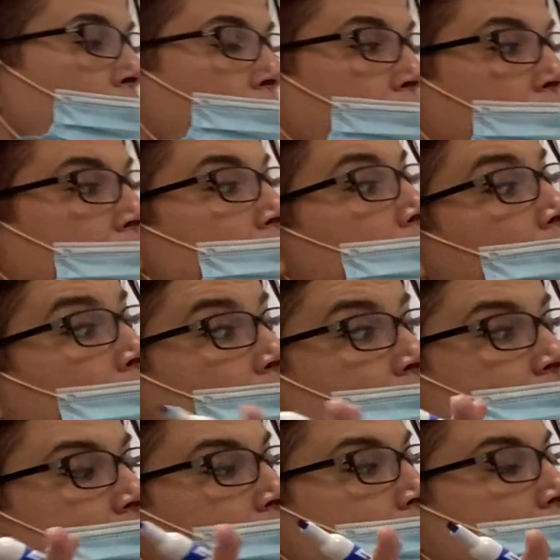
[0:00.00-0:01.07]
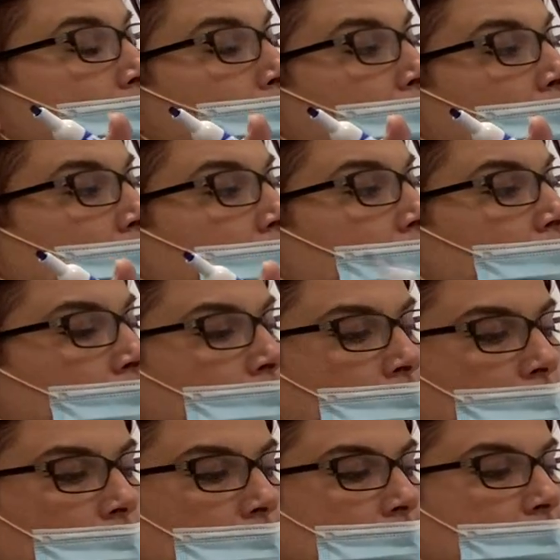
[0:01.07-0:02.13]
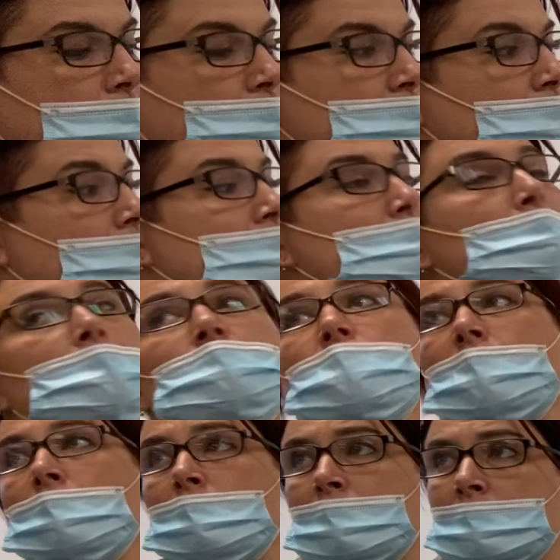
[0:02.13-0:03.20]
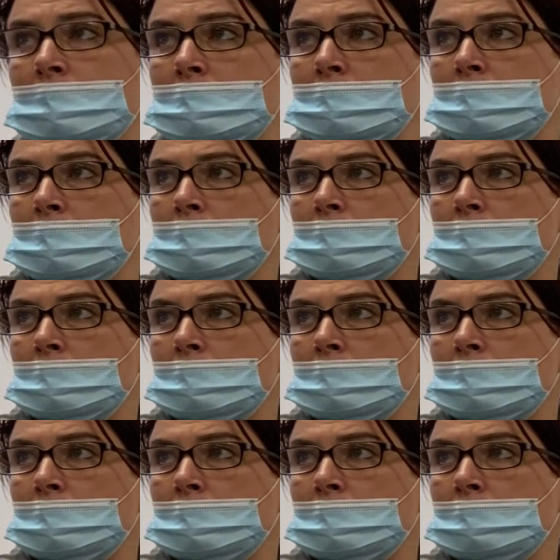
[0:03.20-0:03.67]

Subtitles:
Right? Let's say typically they don't take as much heroin,